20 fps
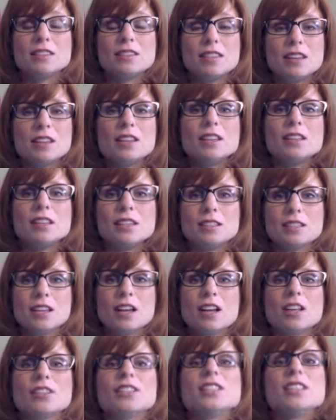thinking that
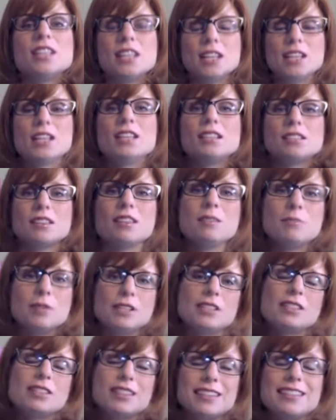sales is icky,
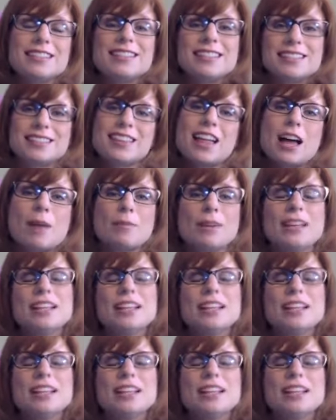sleazy, slimy.